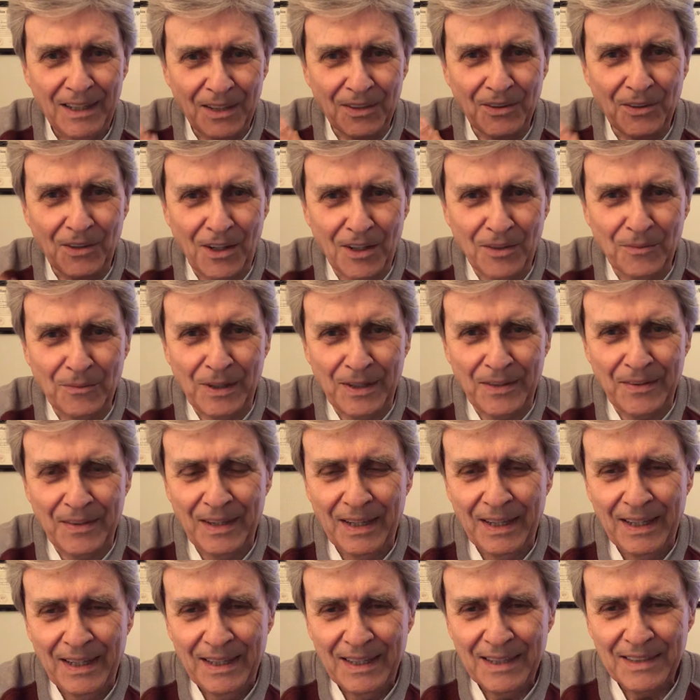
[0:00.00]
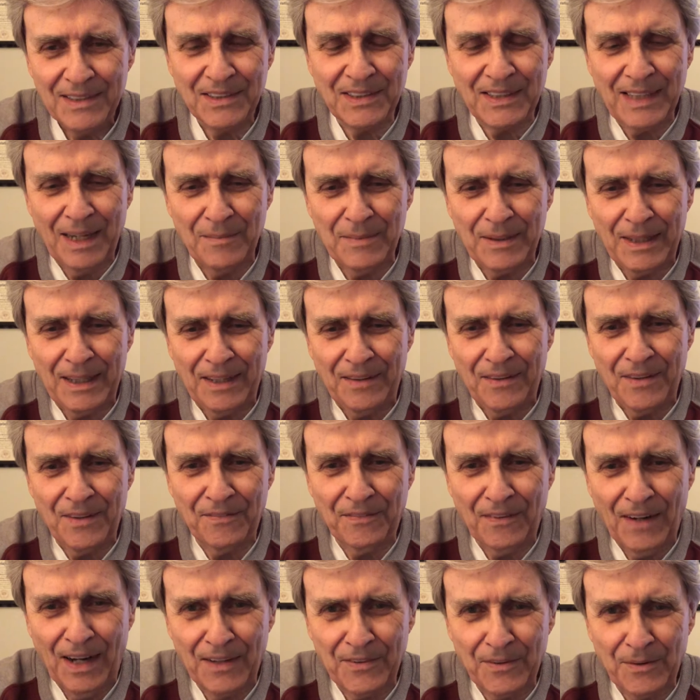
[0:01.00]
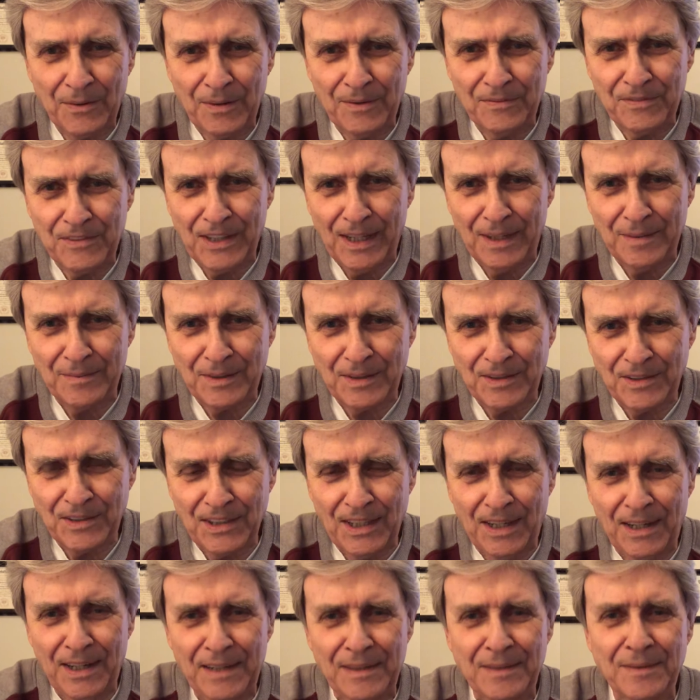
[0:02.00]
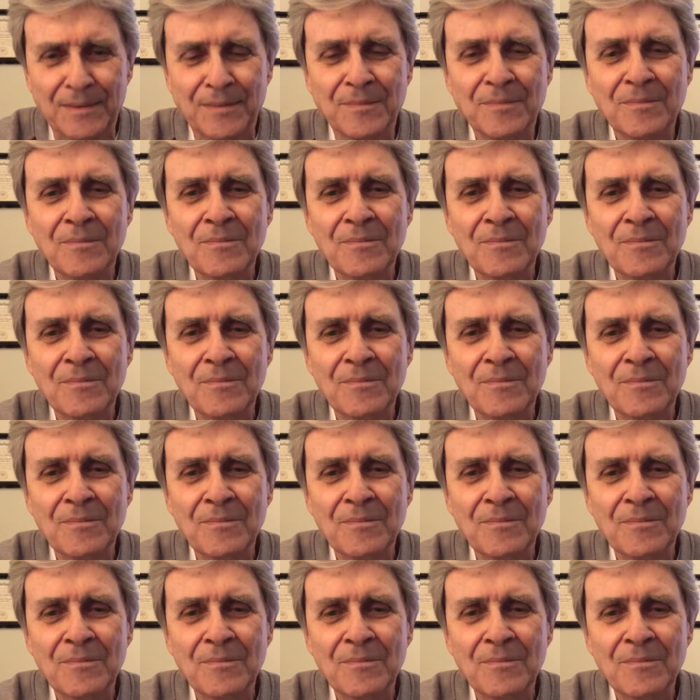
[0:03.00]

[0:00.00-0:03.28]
along with Zebedee, the father of James and John.